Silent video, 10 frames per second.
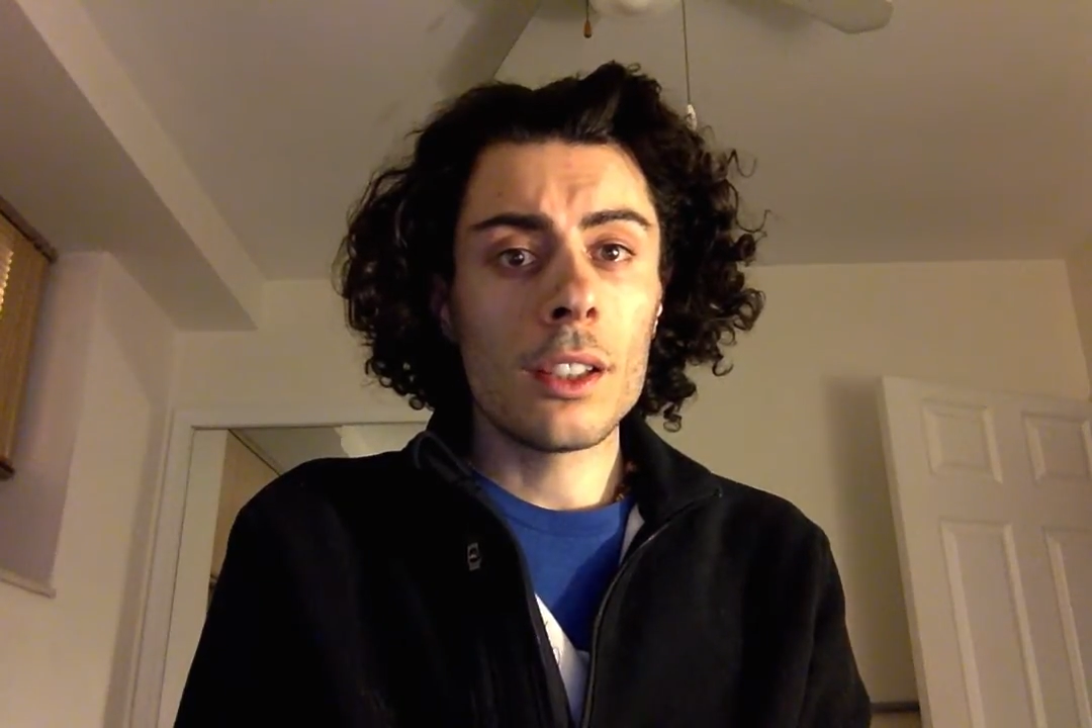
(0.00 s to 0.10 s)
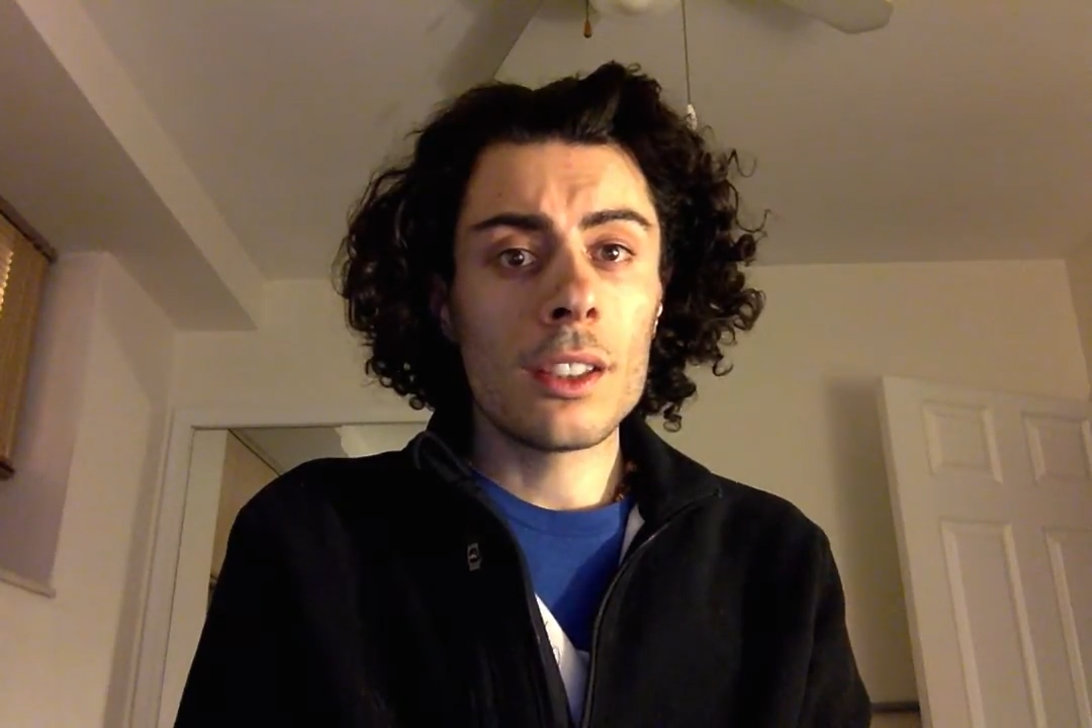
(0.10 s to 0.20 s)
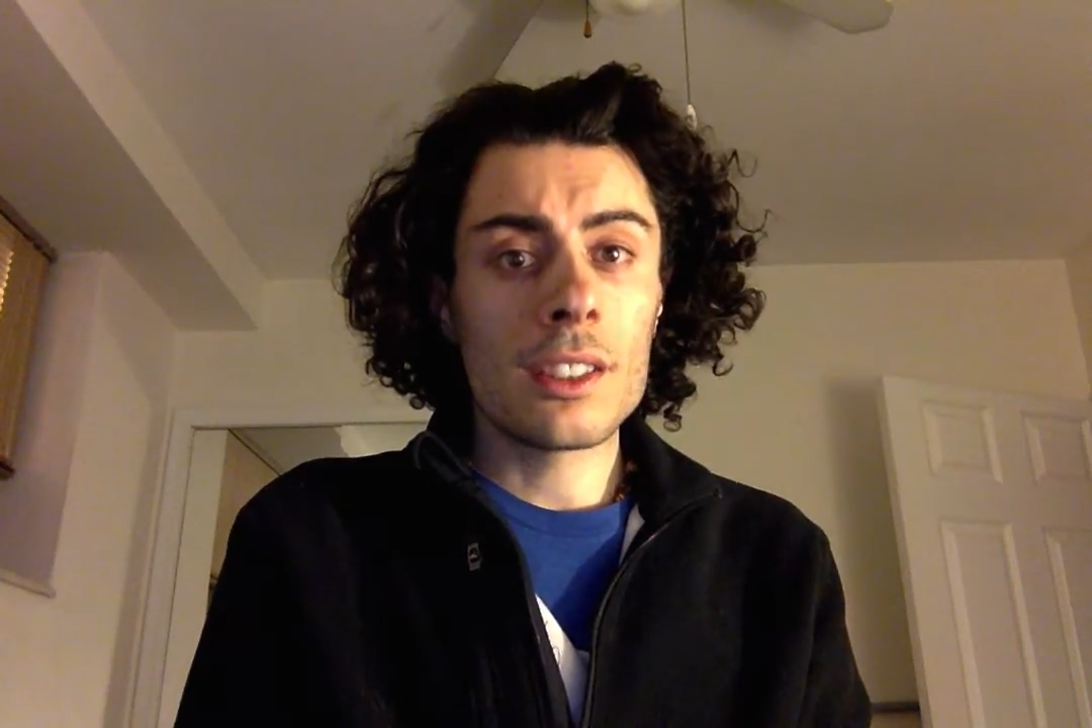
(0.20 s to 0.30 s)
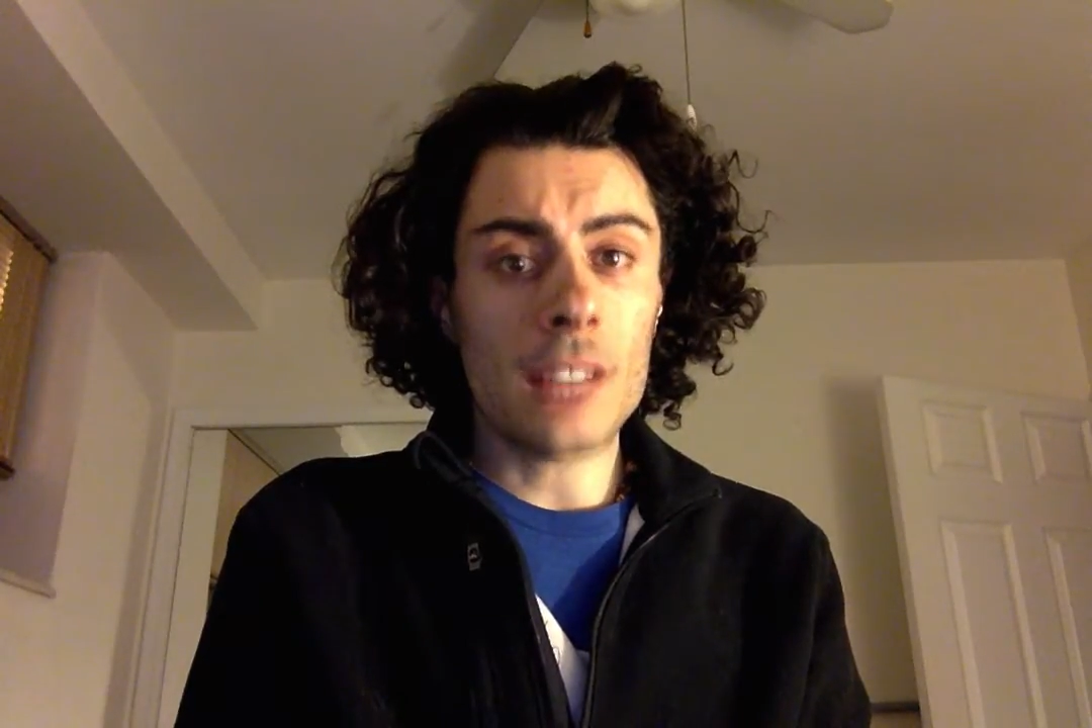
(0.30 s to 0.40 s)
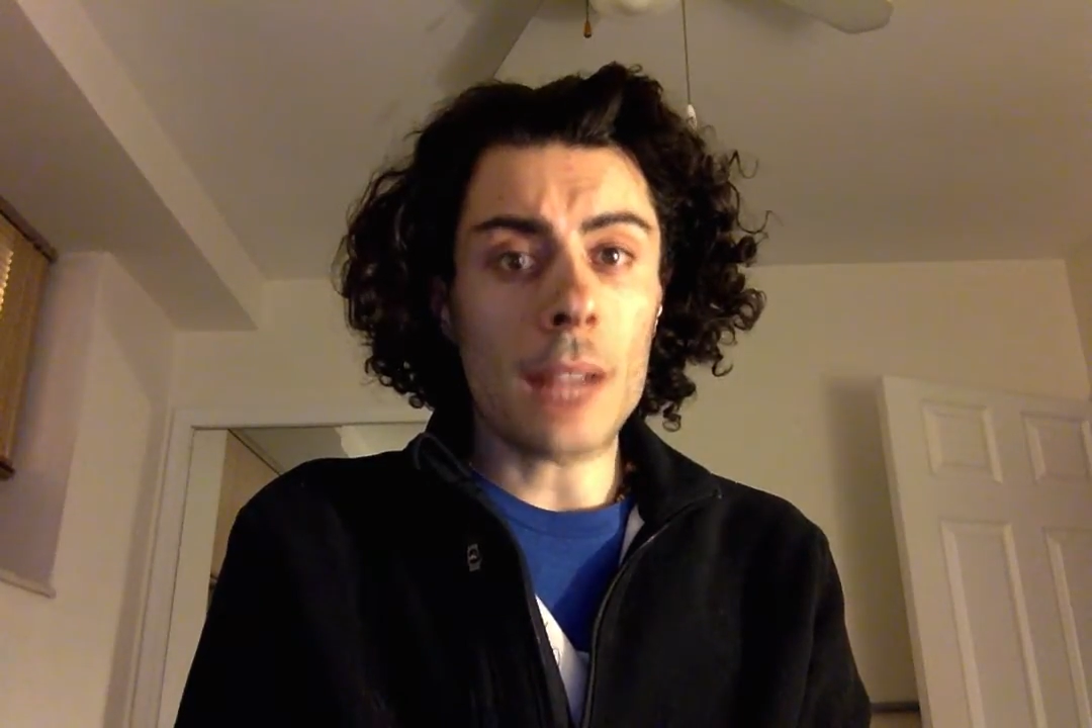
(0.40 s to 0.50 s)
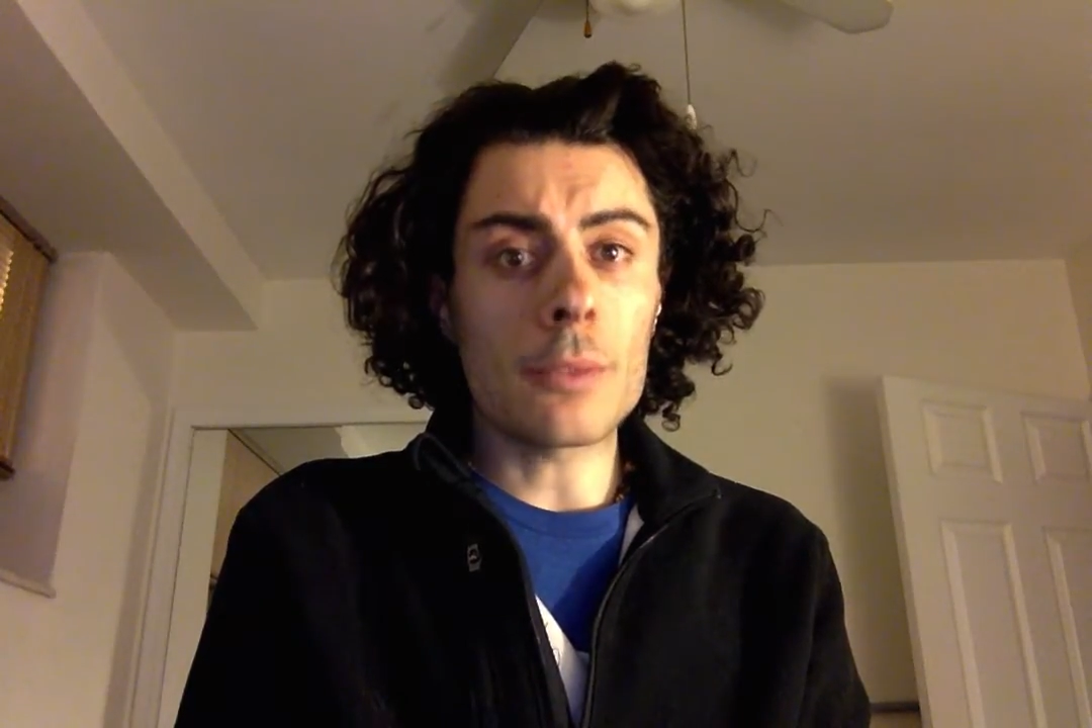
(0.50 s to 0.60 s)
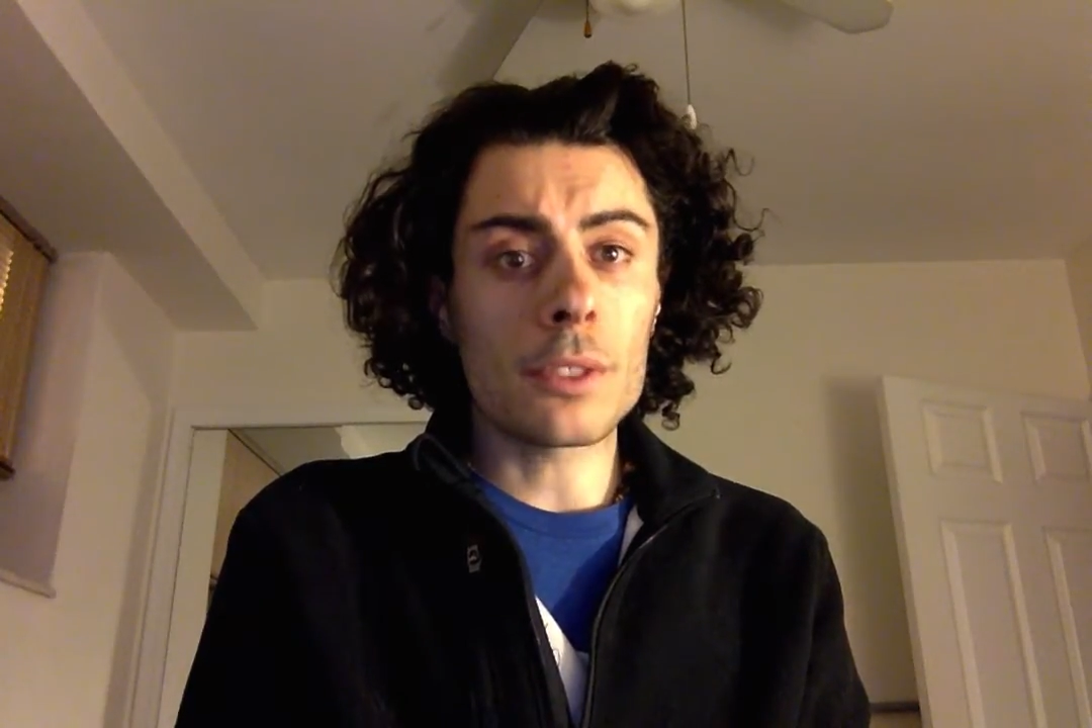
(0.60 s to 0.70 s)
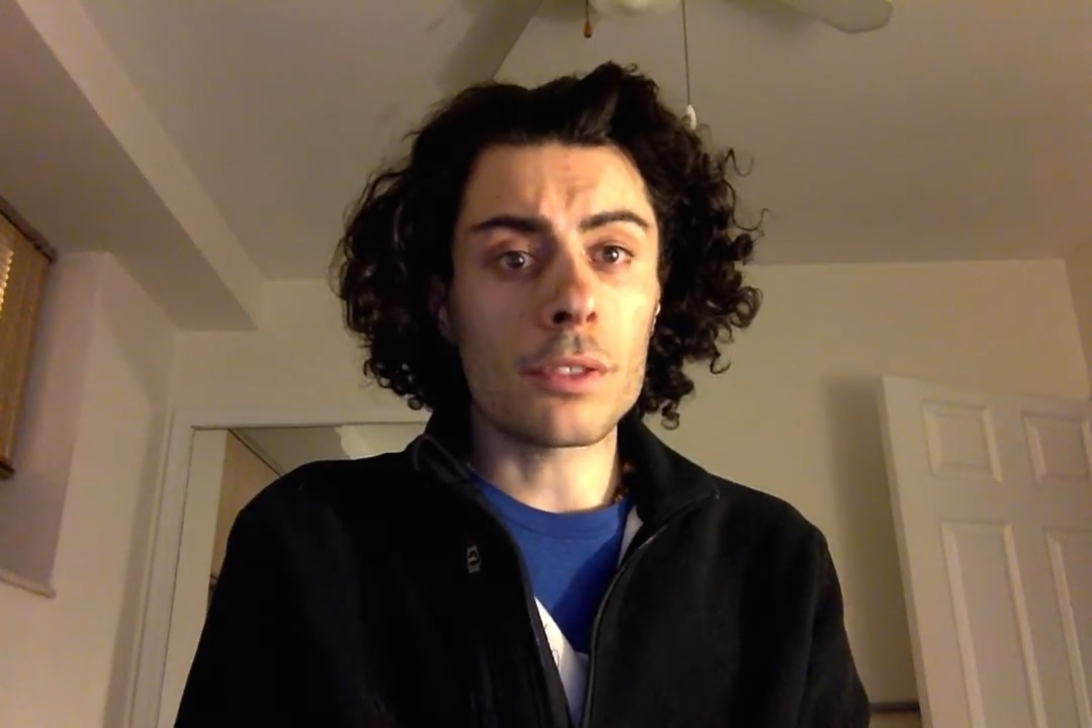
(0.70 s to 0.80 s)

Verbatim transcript: stems